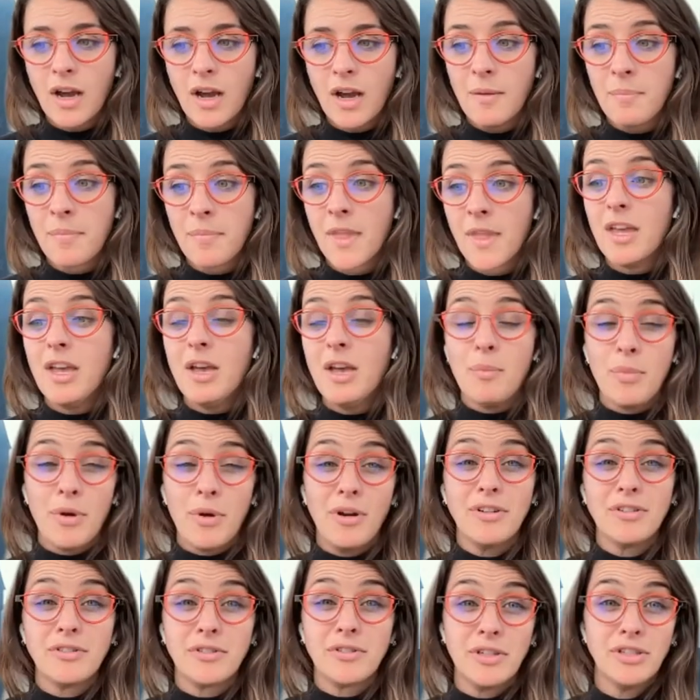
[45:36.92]
um,
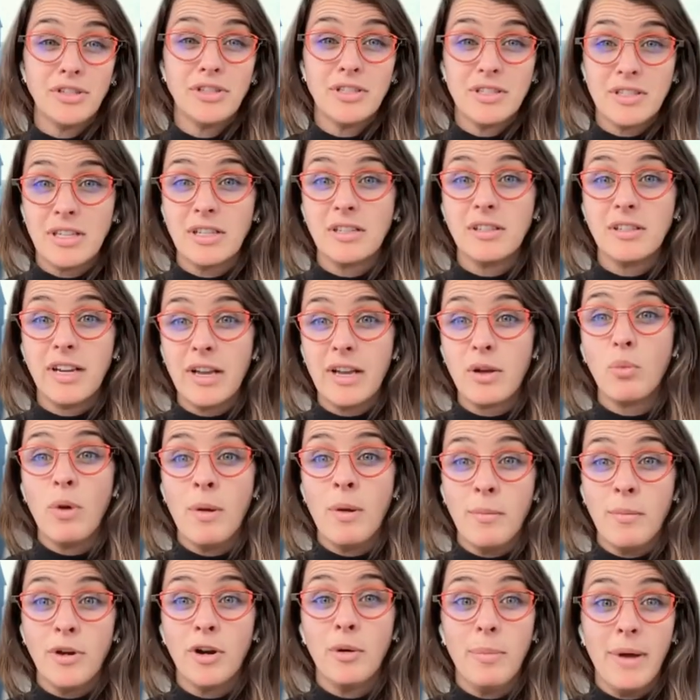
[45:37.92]
but also i just think like
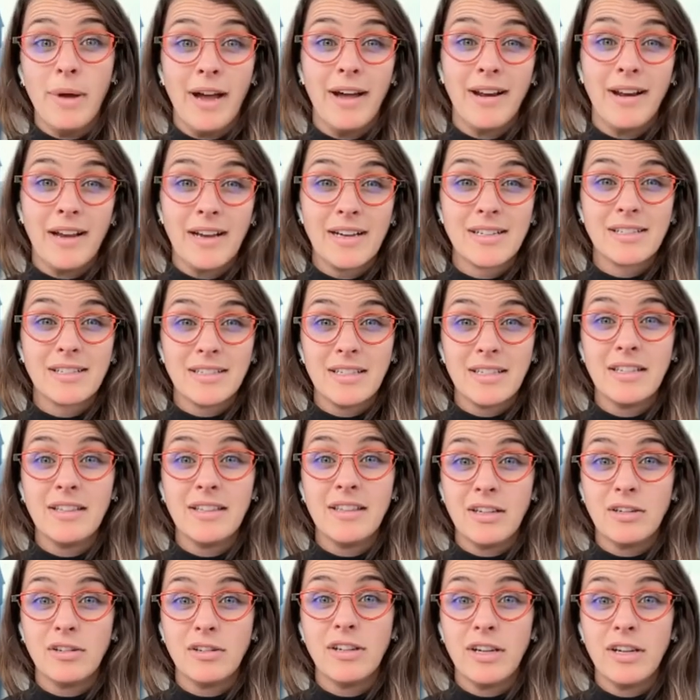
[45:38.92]
women are badass and i
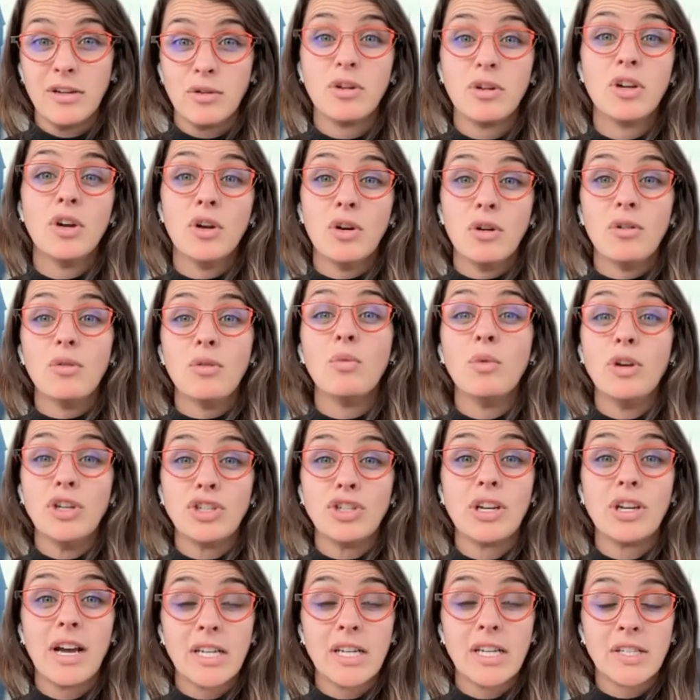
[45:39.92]
think like we
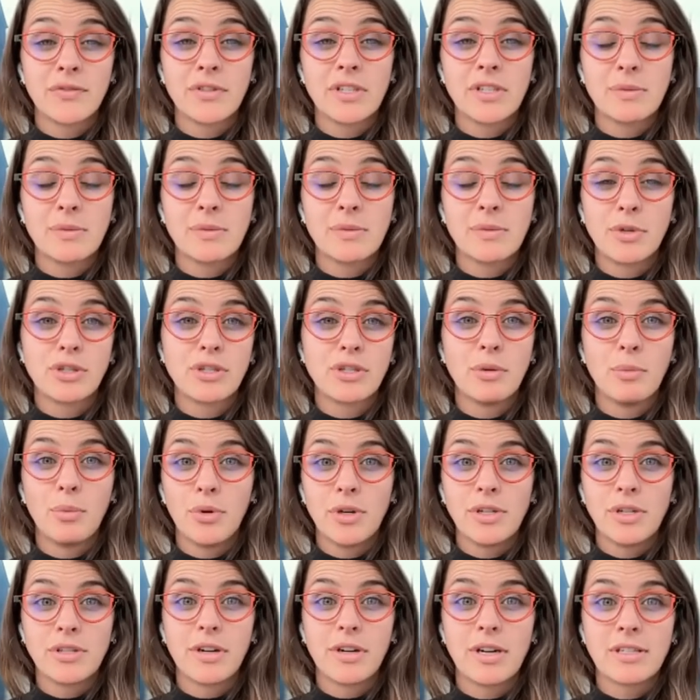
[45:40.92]
should ask for as much as
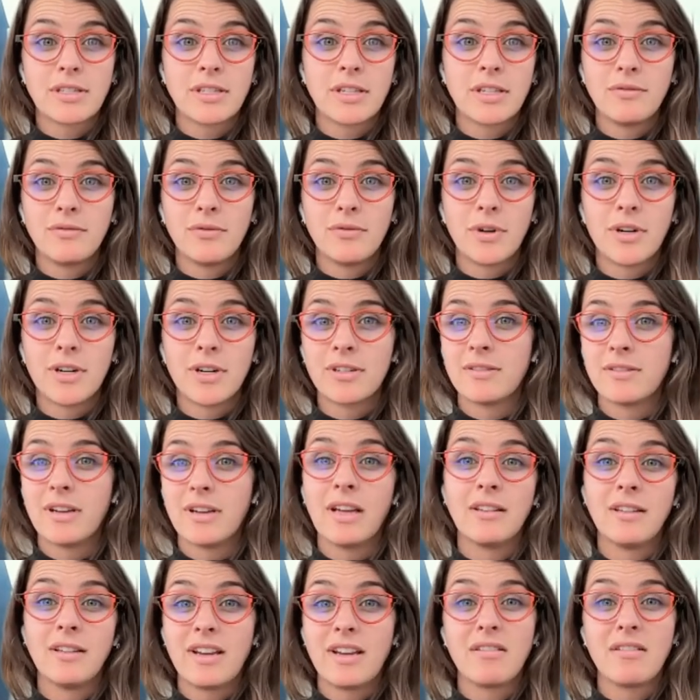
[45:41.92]
the boys are asking for
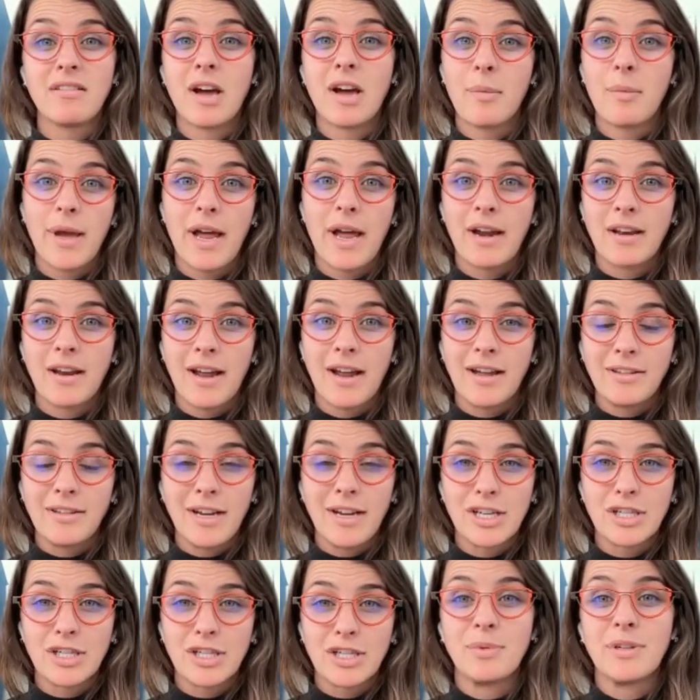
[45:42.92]
and like not bat an
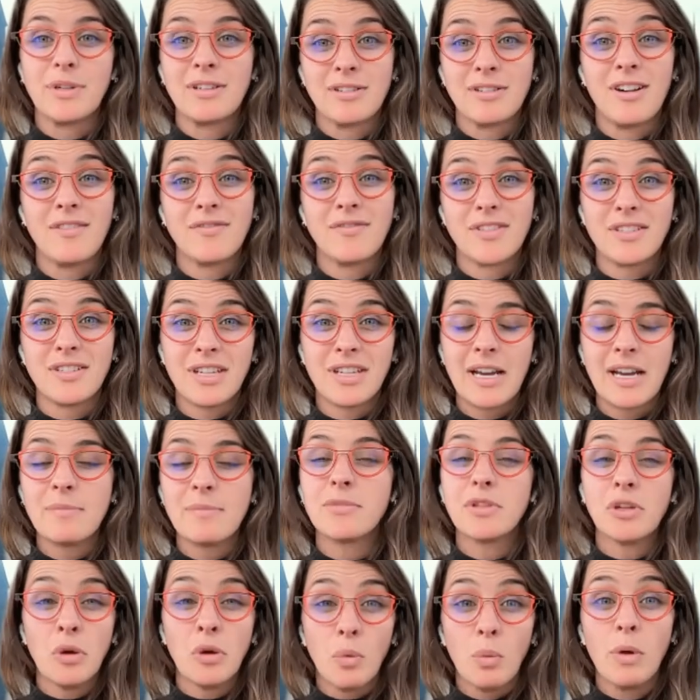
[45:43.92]
eyelash because
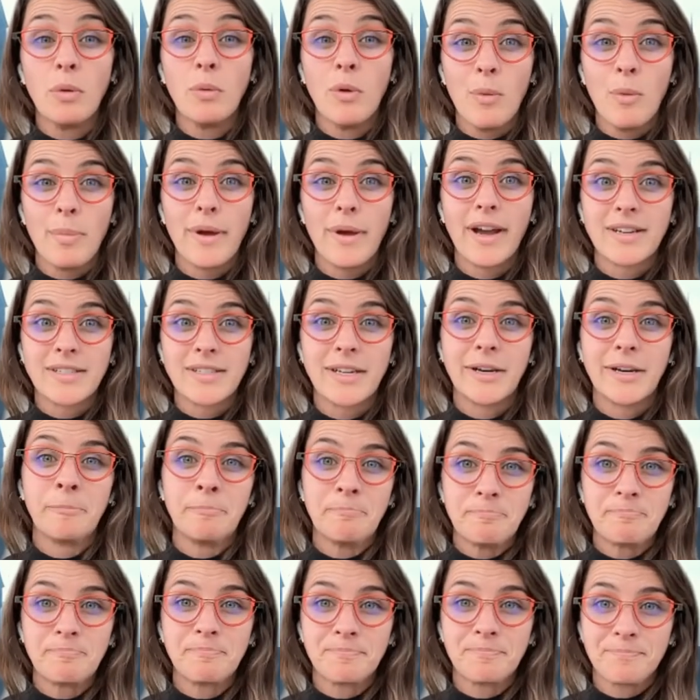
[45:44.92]
oftentimes we won't back
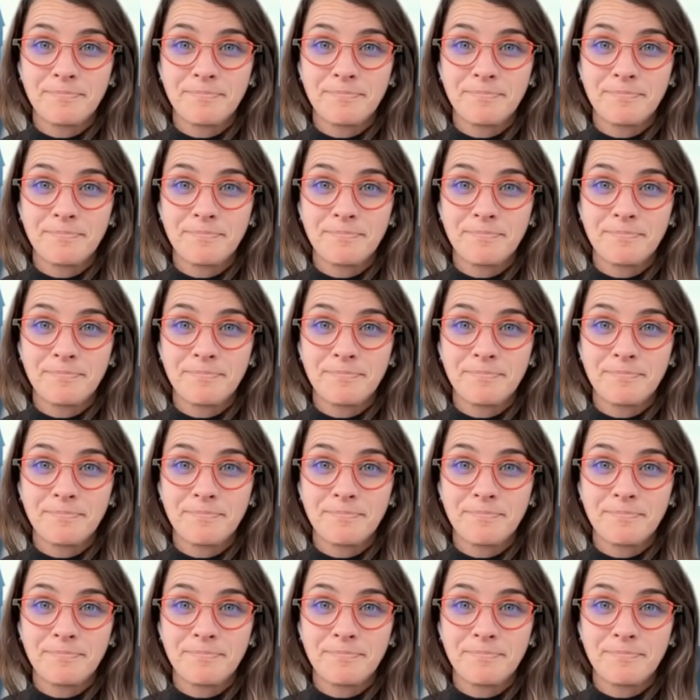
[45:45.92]
down